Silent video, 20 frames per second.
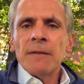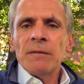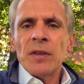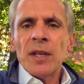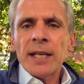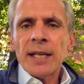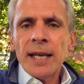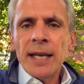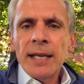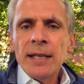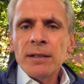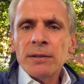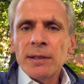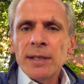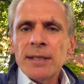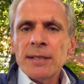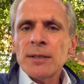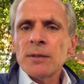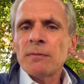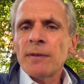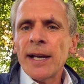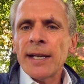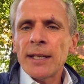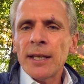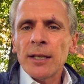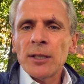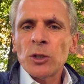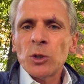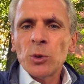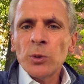The key reason why
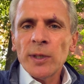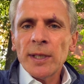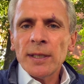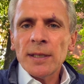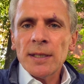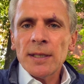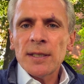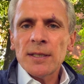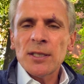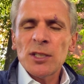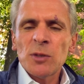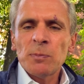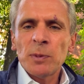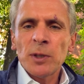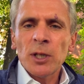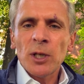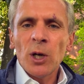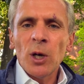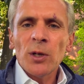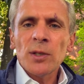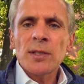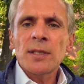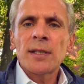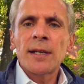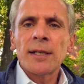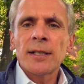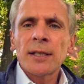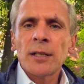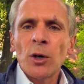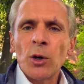they are doing this is because
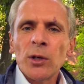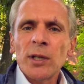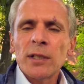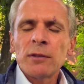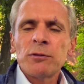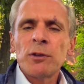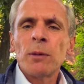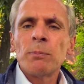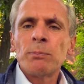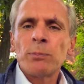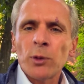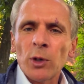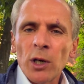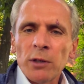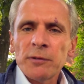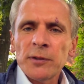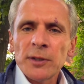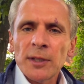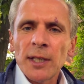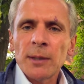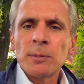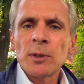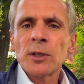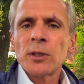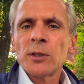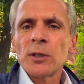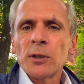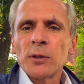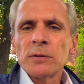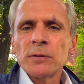they are going for profitable
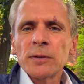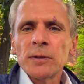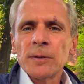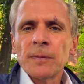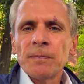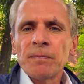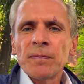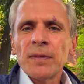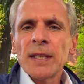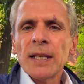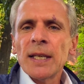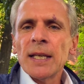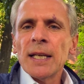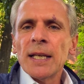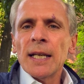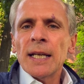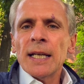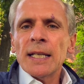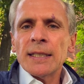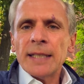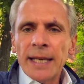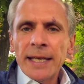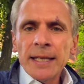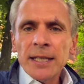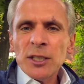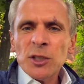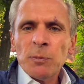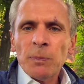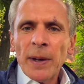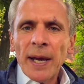growth. They
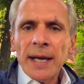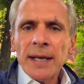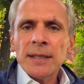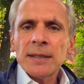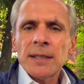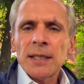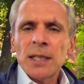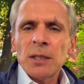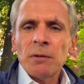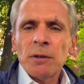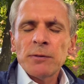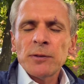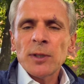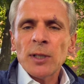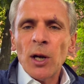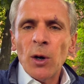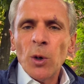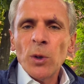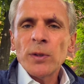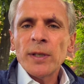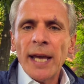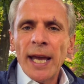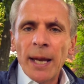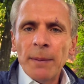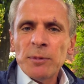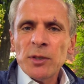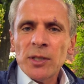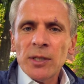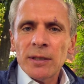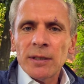expect that with their own
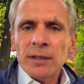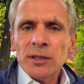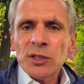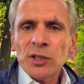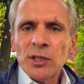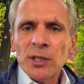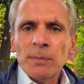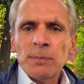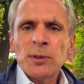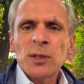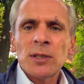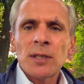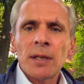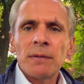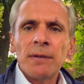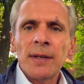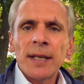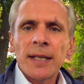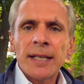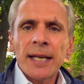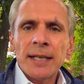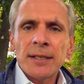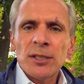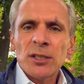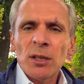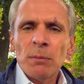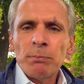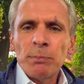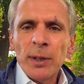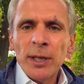M-series chips they will get
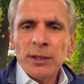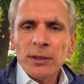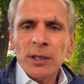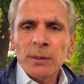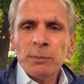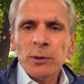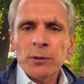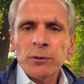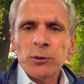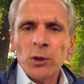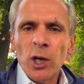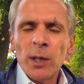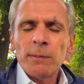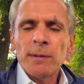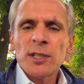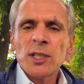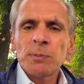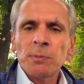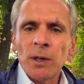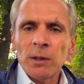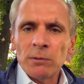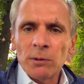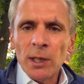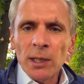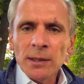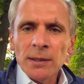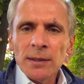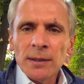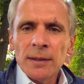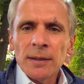superior performance per
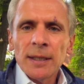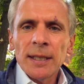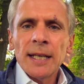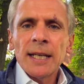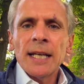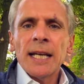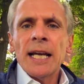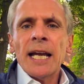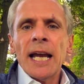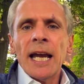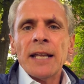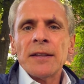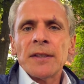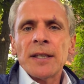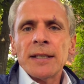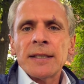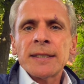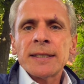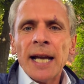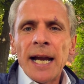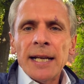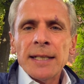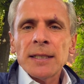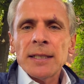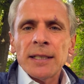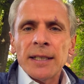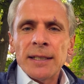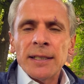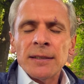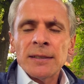watt, and that
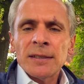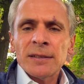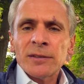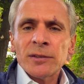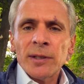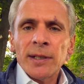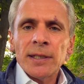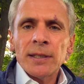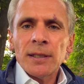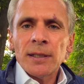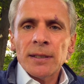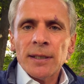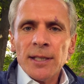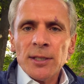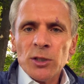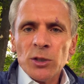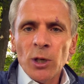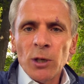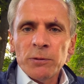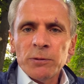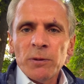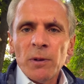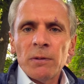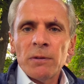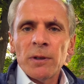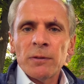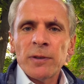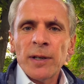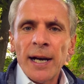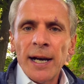tightly integrating their software
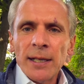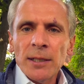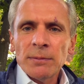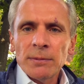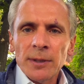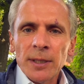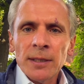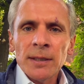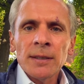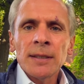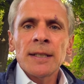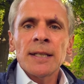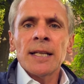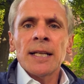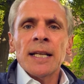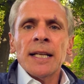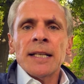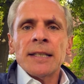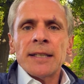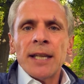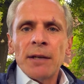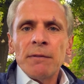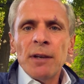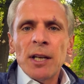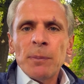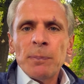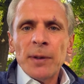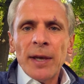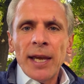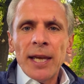with hardware, they
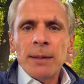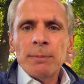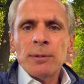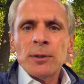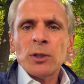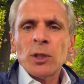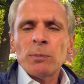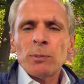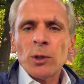will be able to